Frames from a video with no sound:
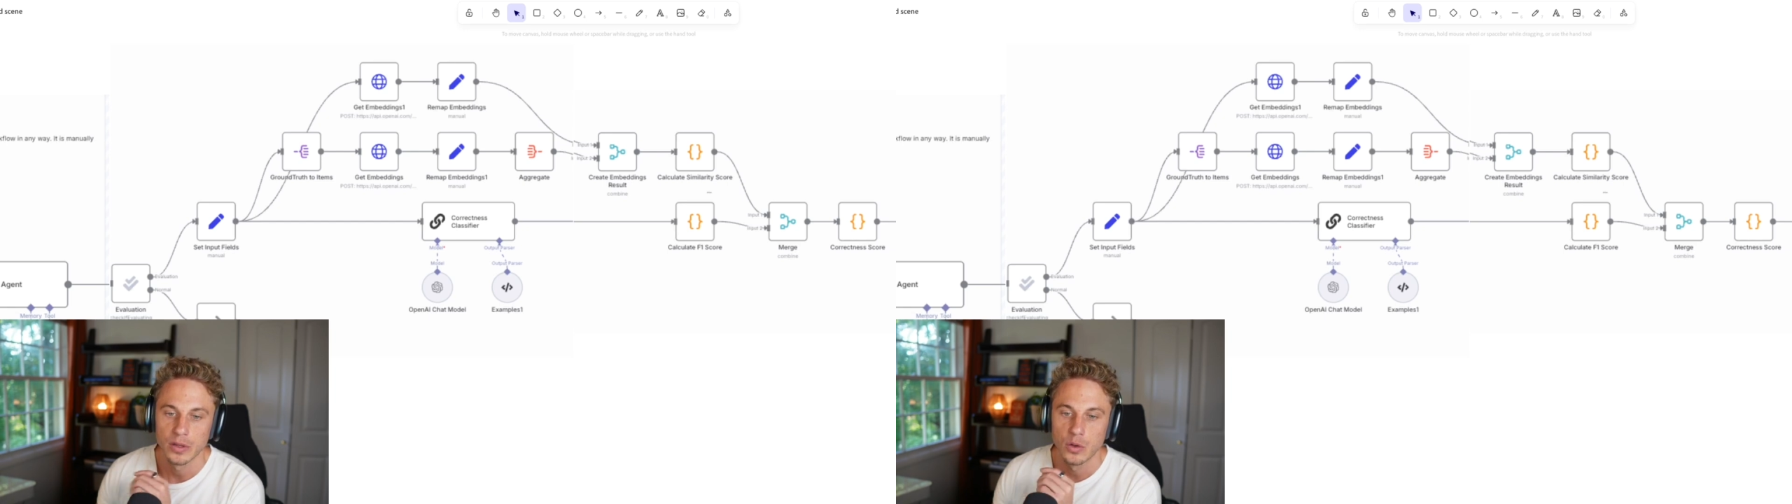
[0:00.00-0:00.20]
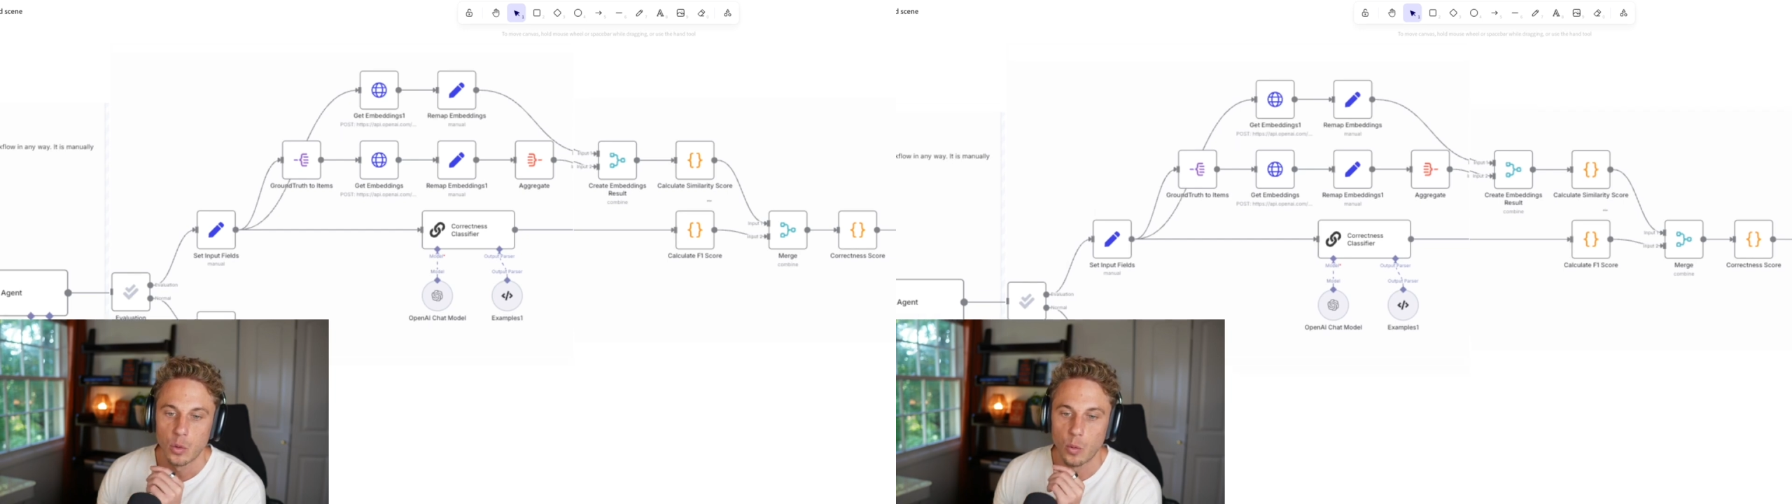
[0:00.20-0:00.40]

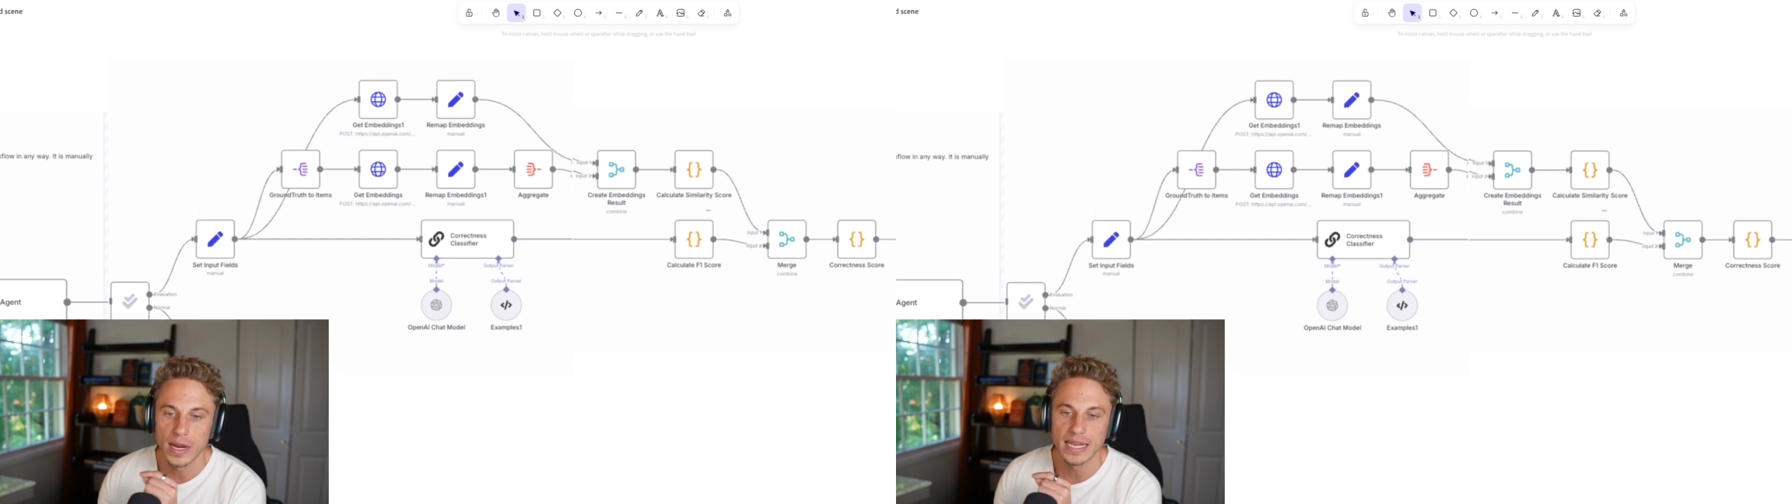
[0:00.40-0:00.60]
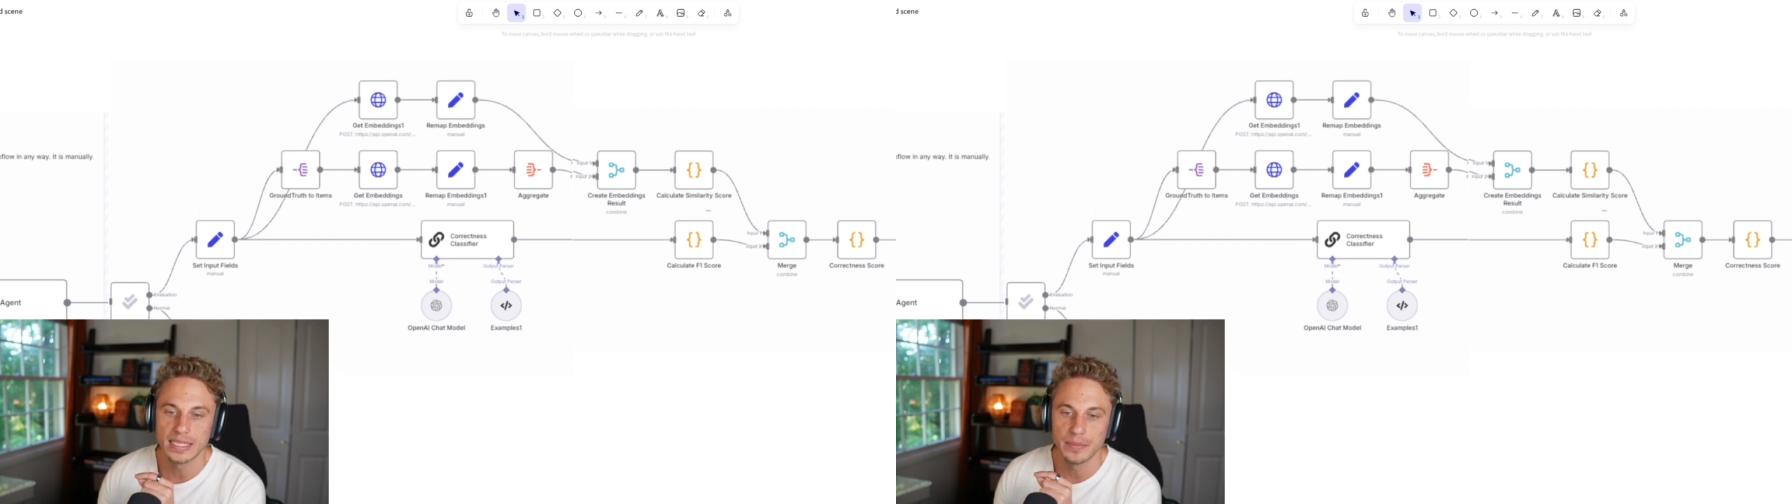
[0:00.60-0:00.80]

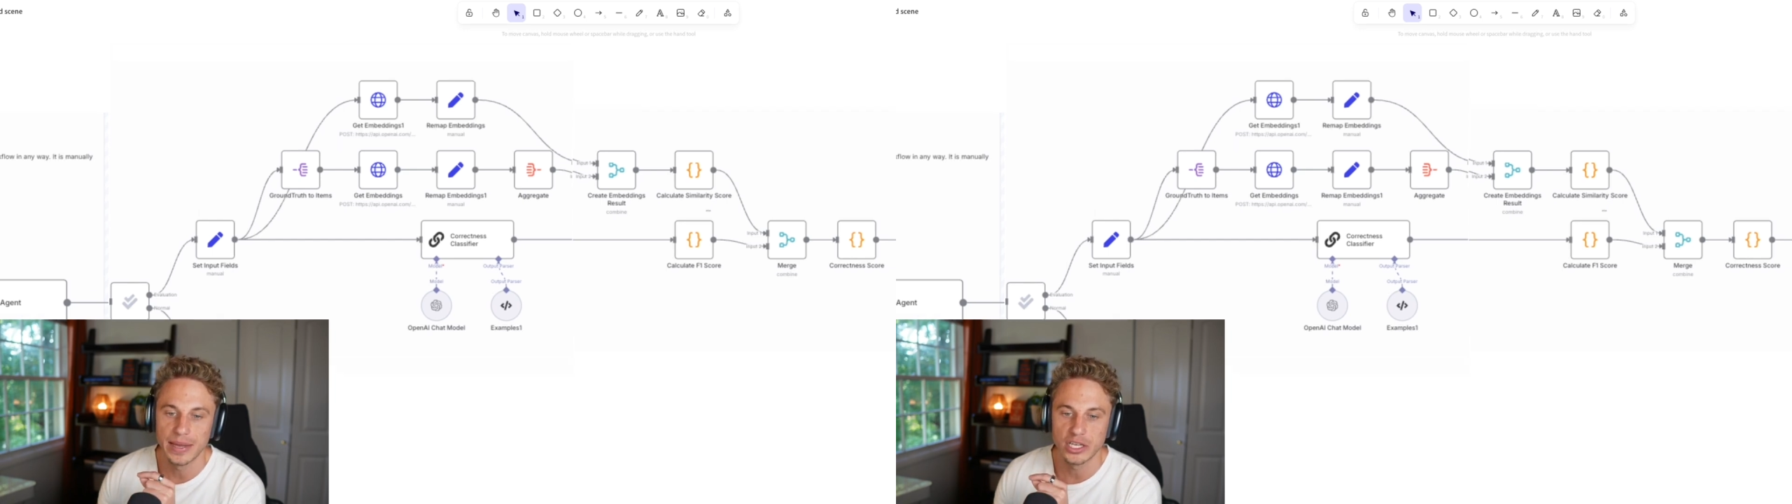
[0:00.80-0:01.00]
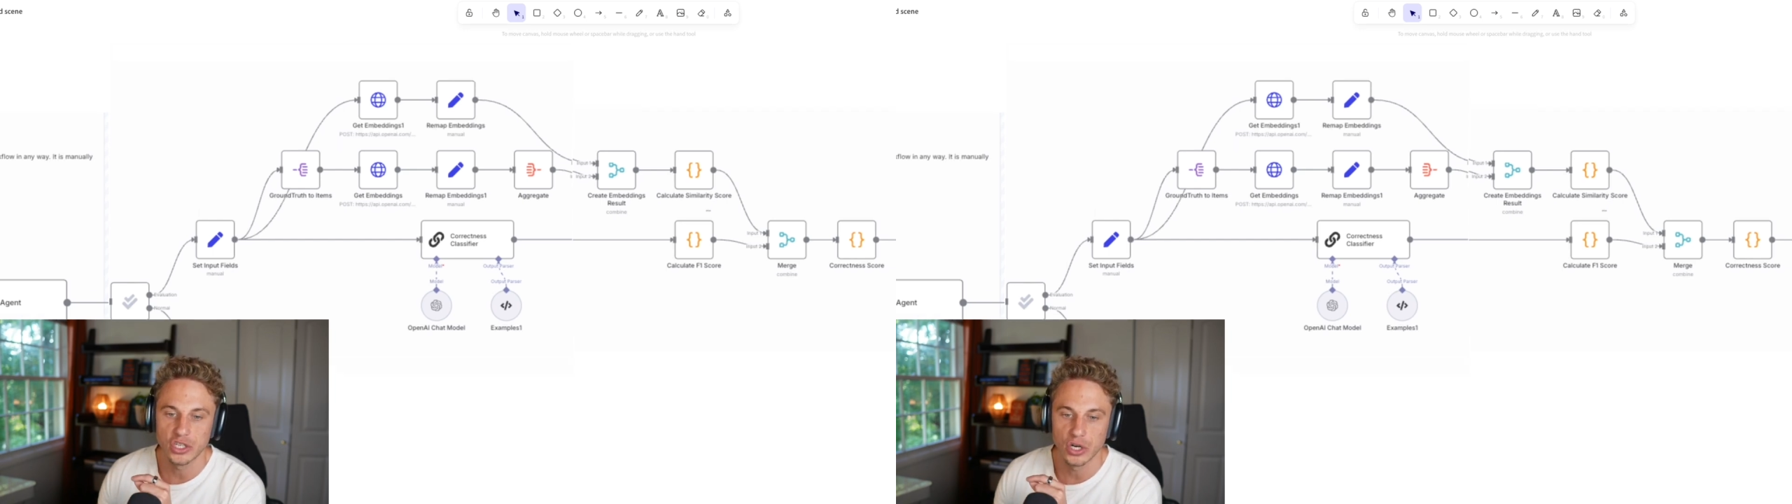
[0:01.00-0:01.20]
we need to
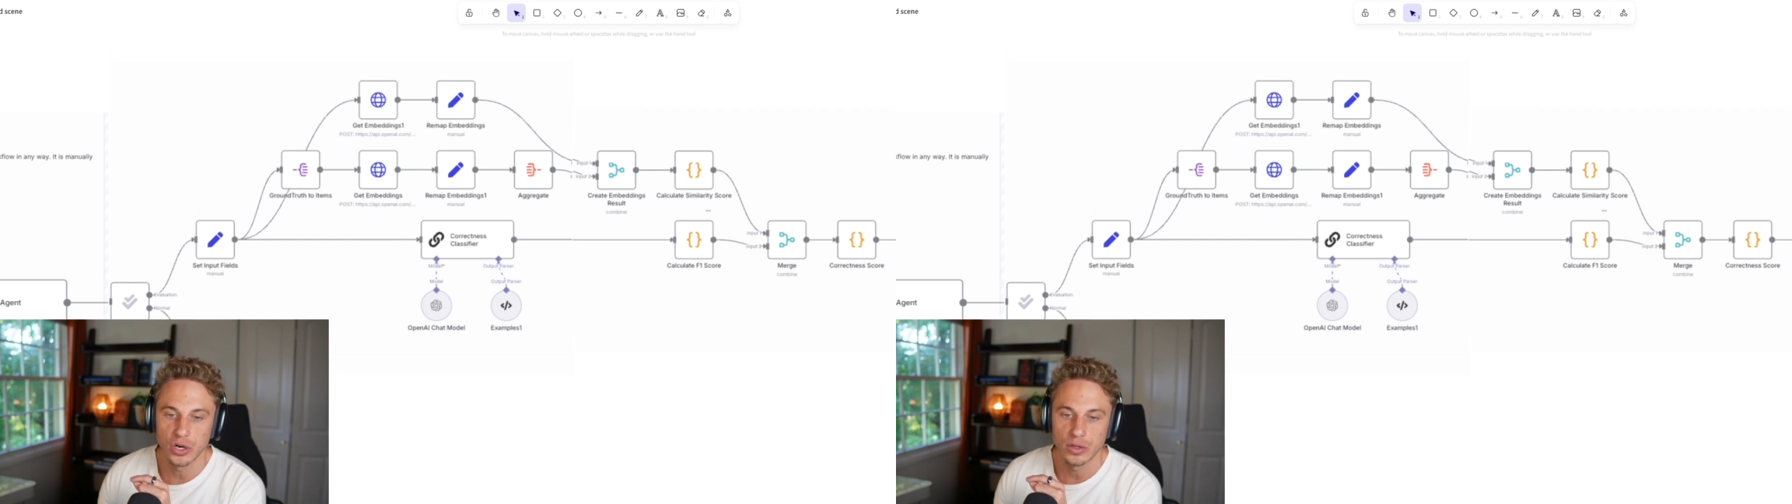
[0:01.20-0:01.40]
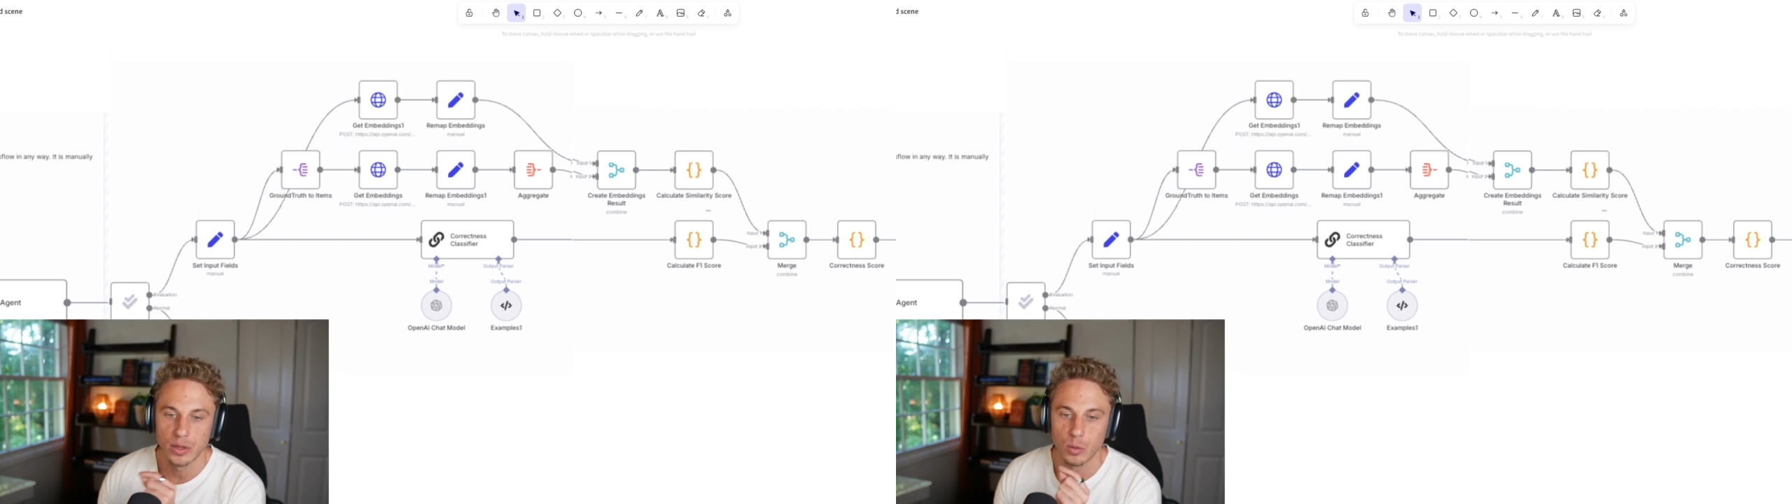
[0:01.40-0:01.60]
make
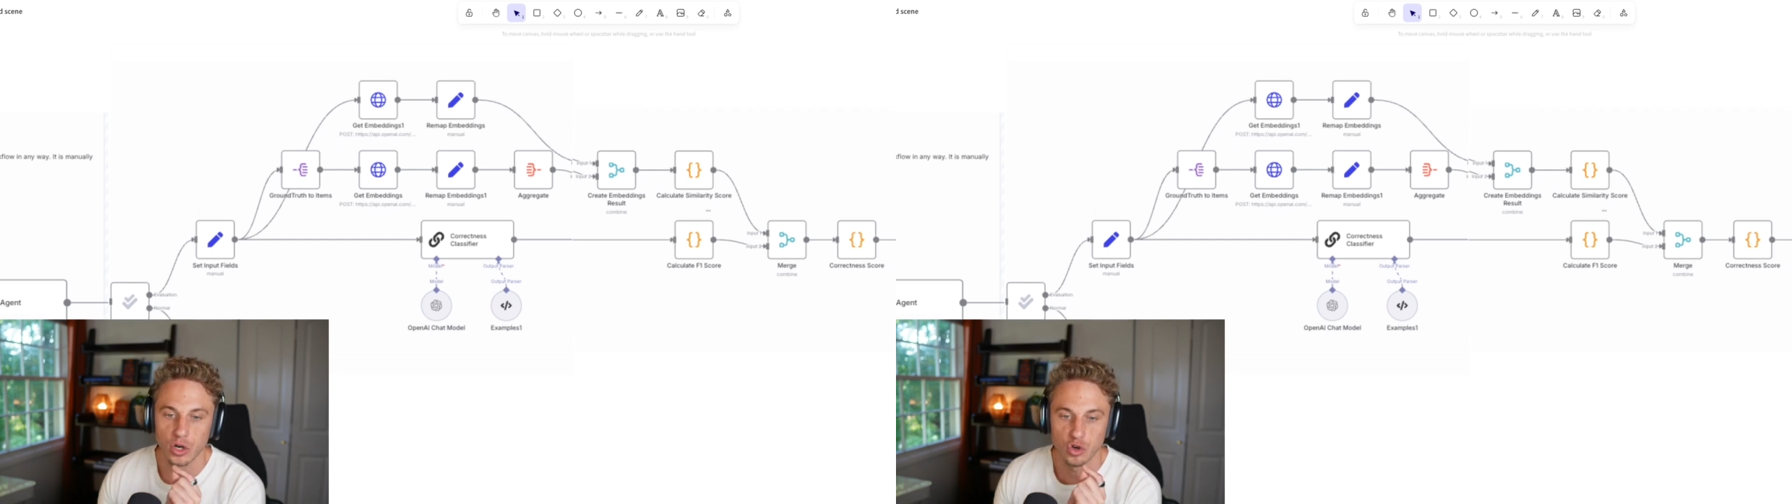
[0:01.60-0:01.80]
sure that we're